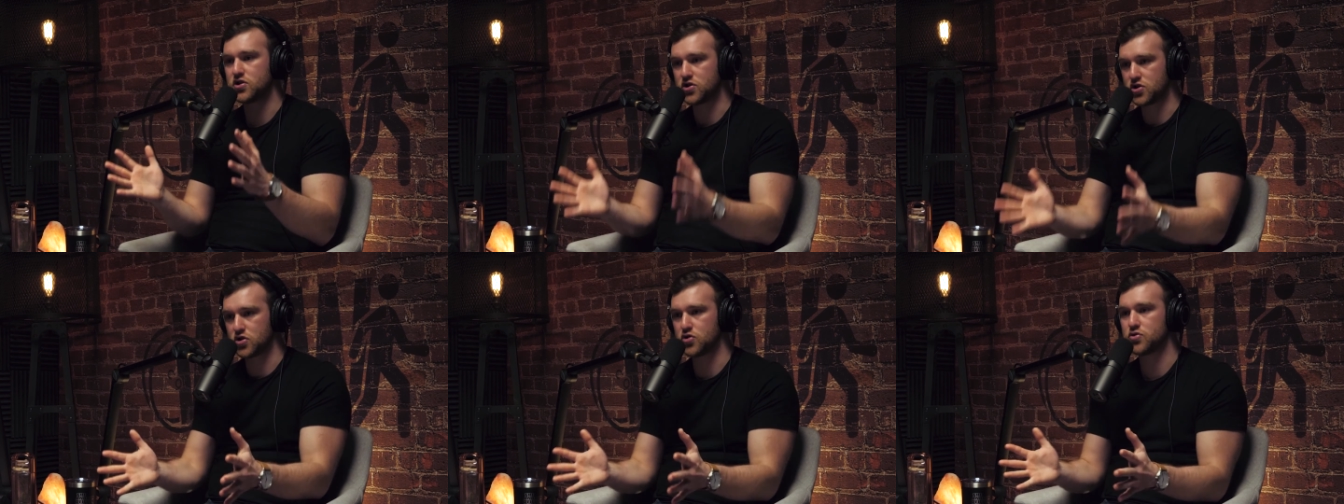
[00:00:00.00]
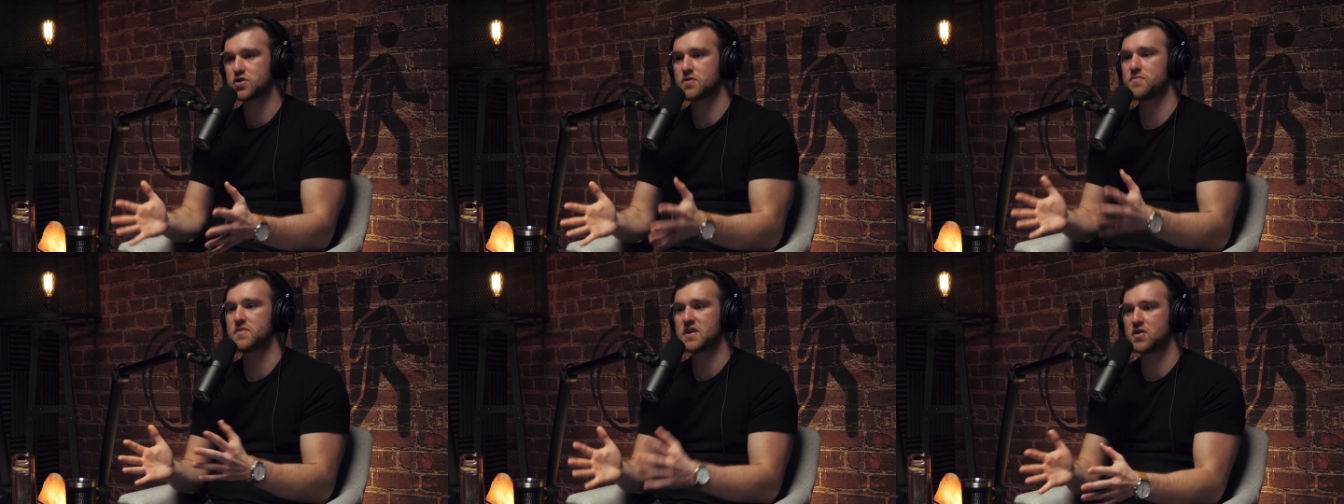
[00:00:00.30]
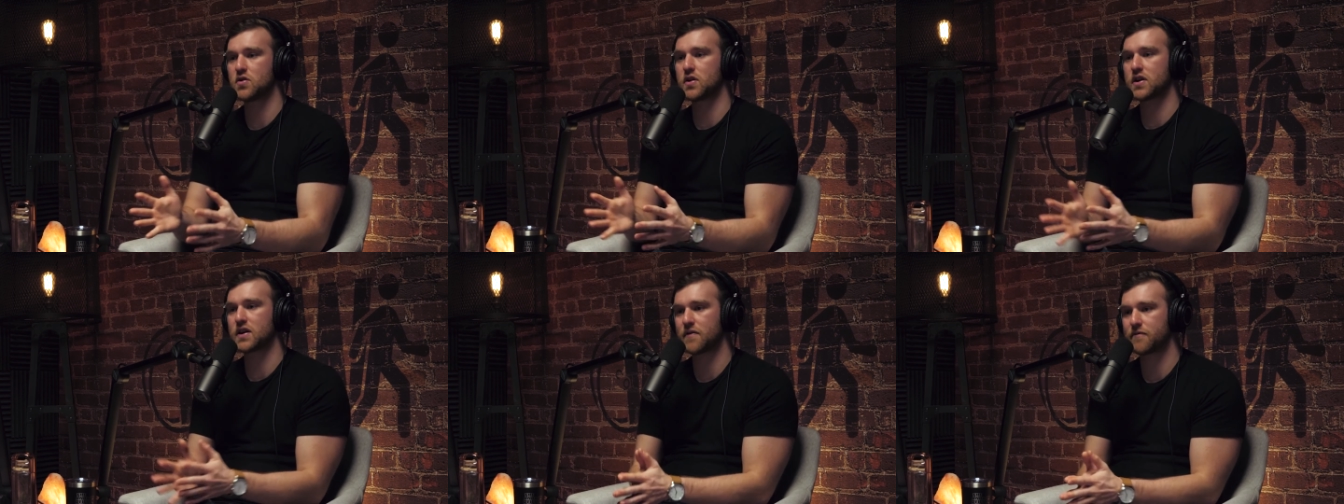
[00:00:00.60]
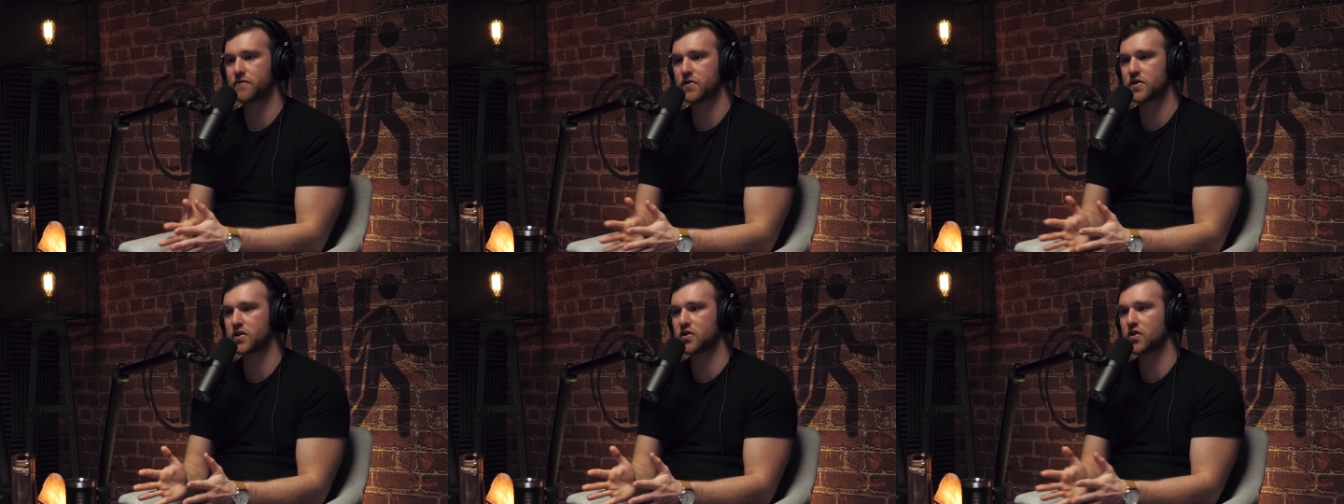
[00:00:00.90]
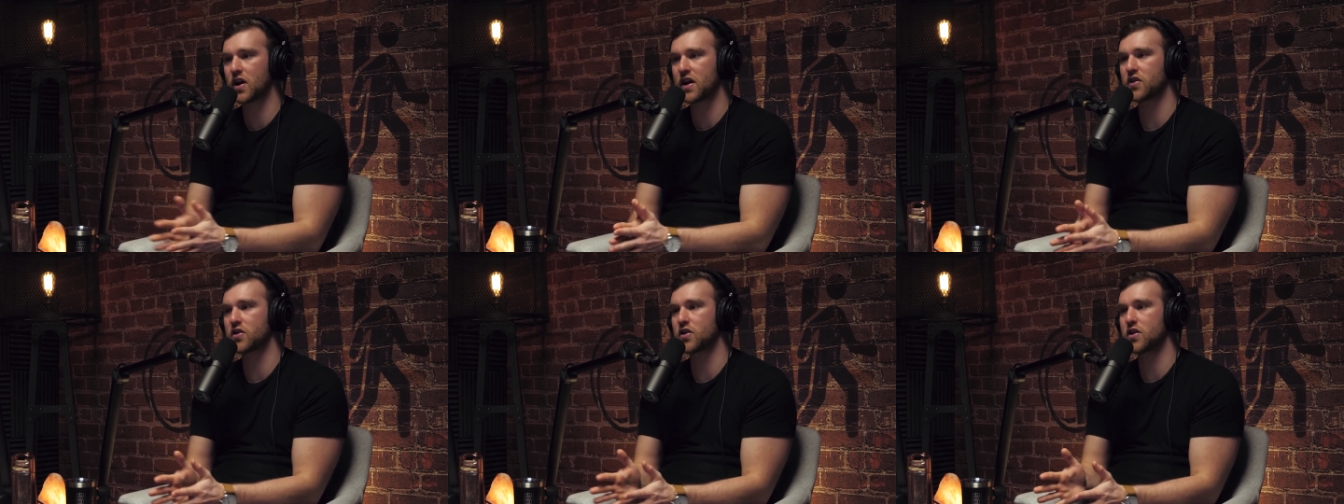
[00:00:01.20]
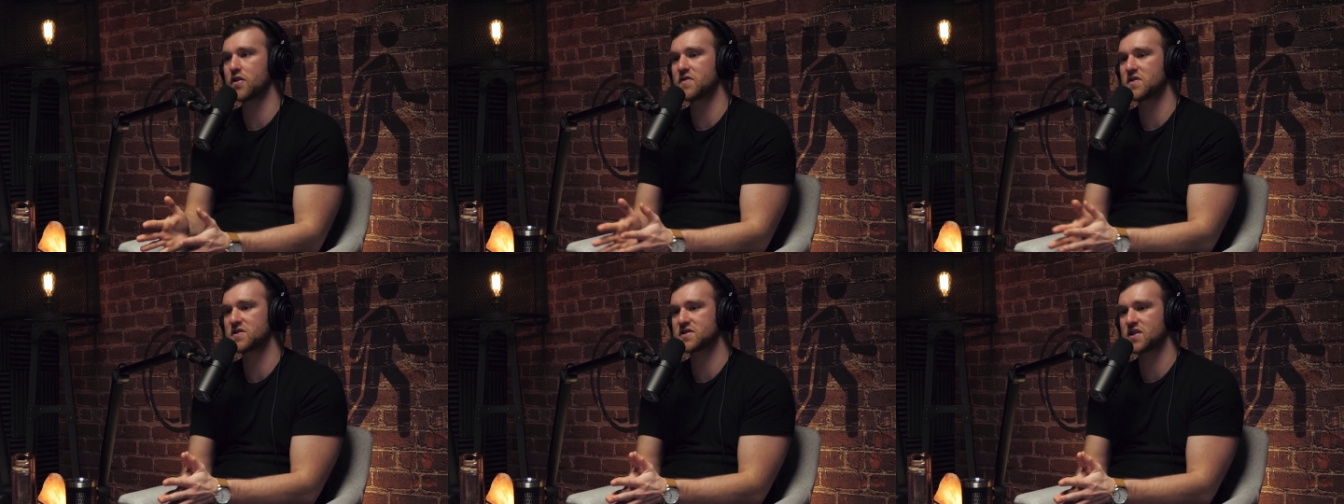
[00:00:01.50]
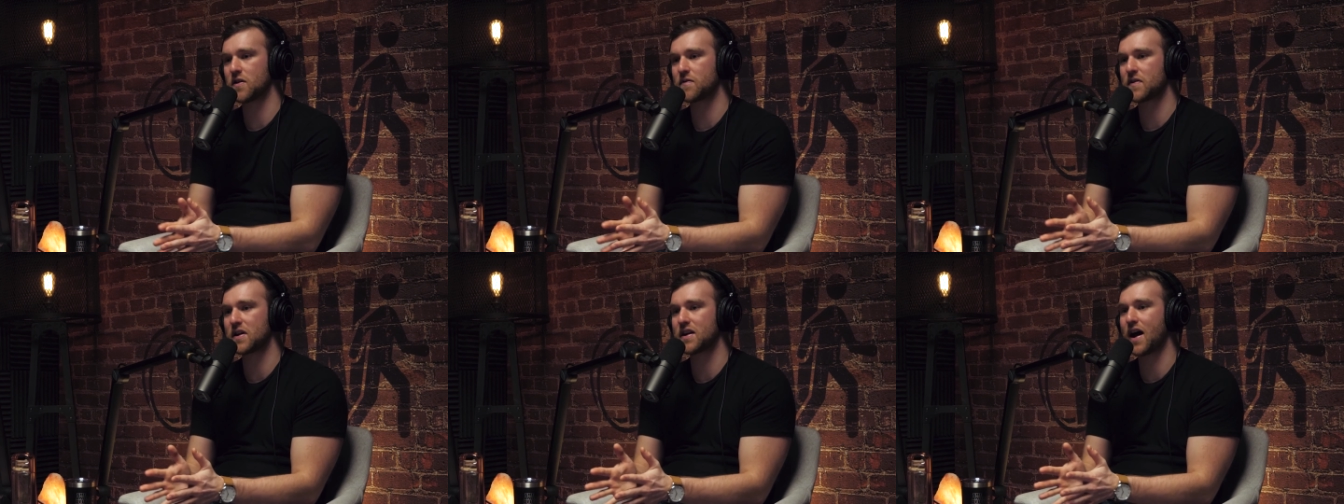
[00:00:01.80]
you should be doing them for the greater good of
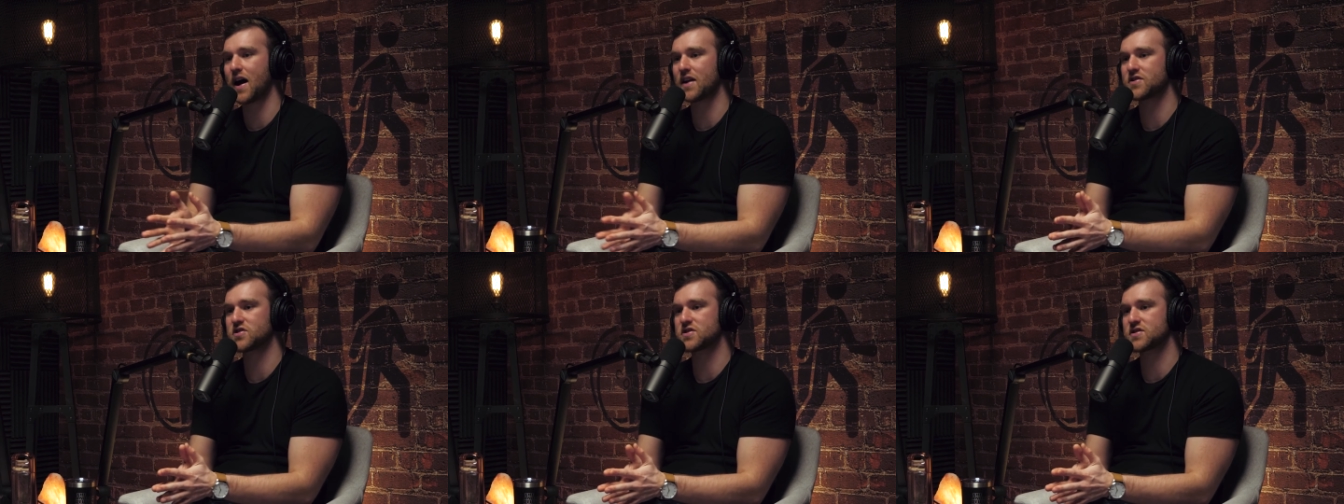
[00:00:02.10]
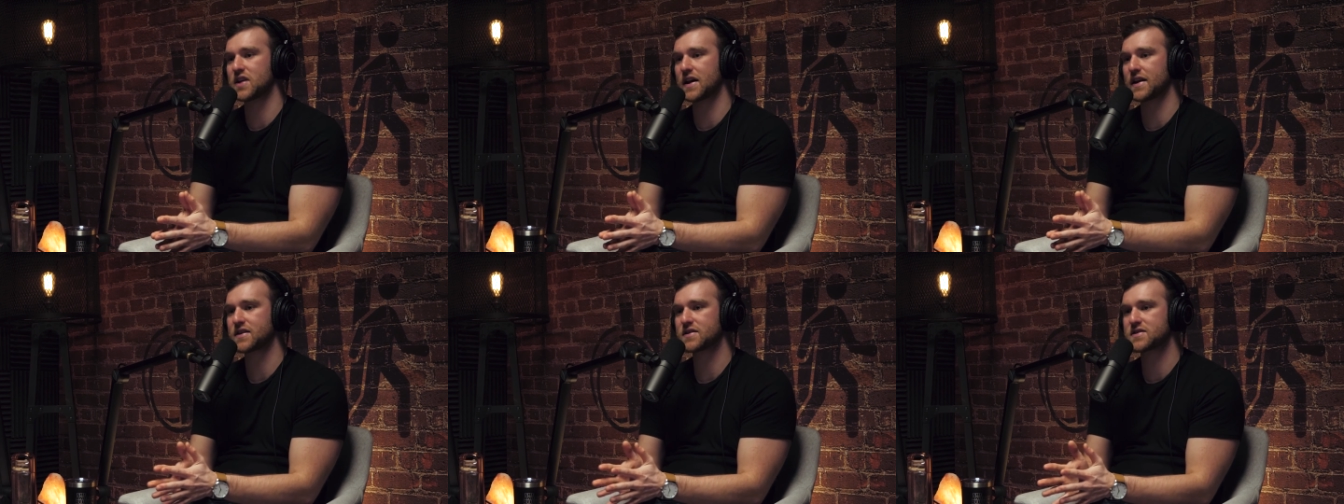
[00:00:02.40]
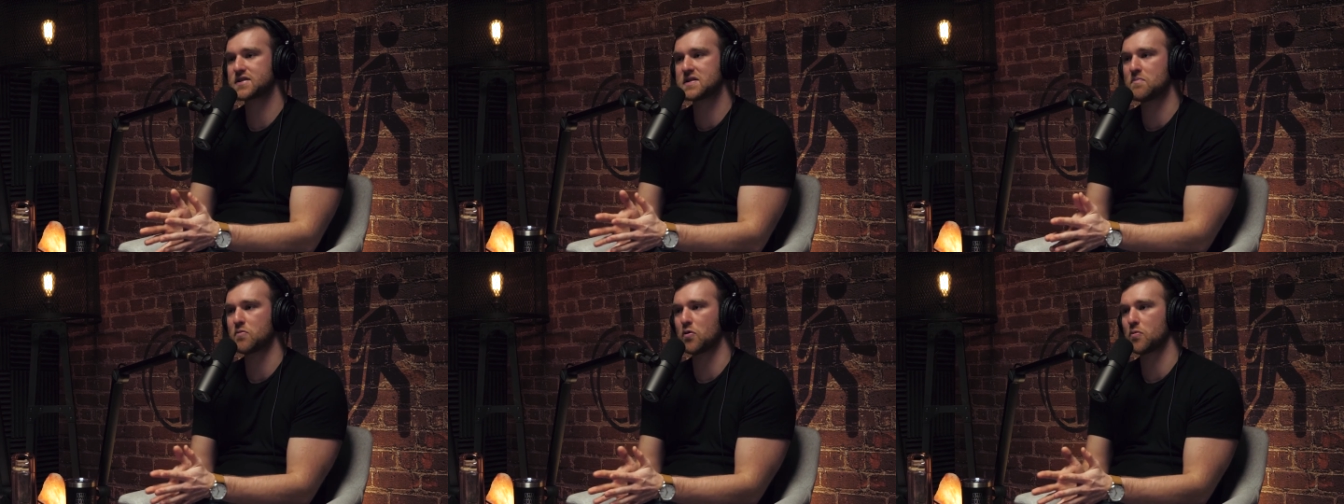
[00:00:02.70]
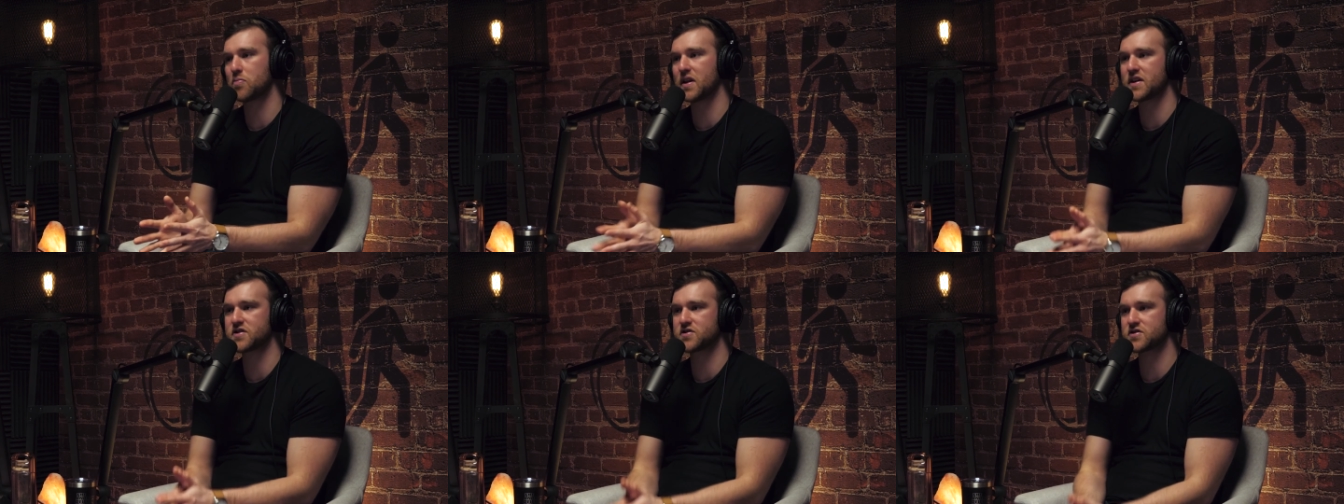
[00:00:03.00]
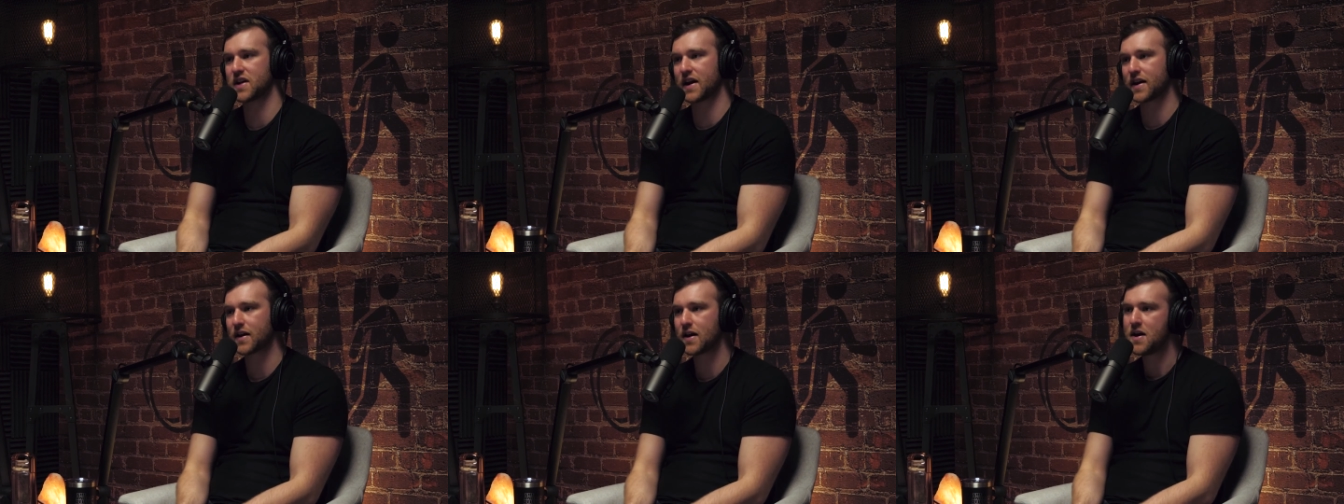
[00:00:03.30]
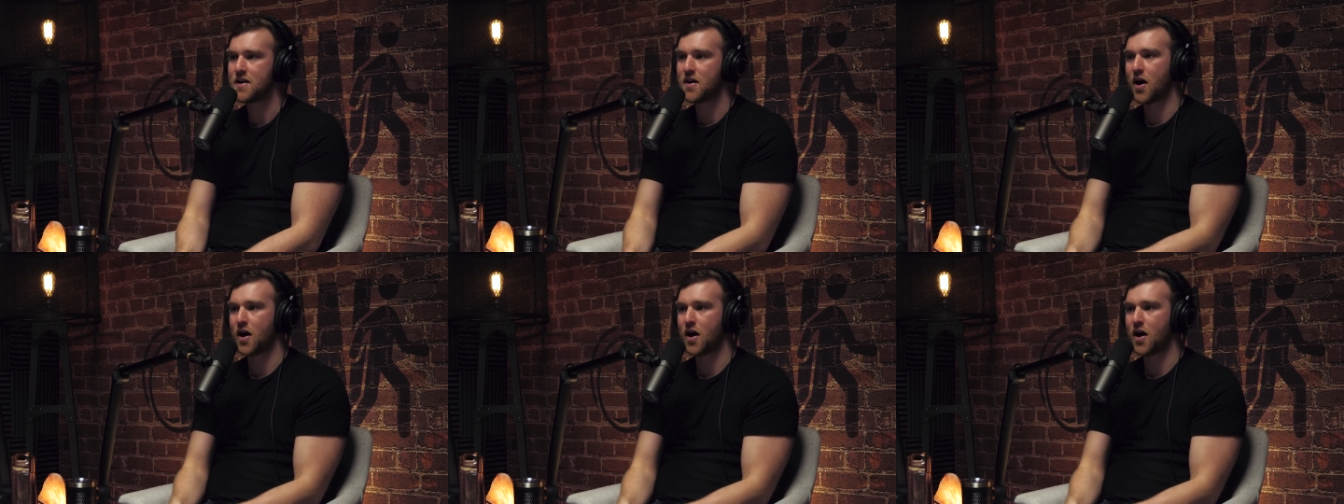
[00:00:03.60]
yourself and not just like simple pleasures like,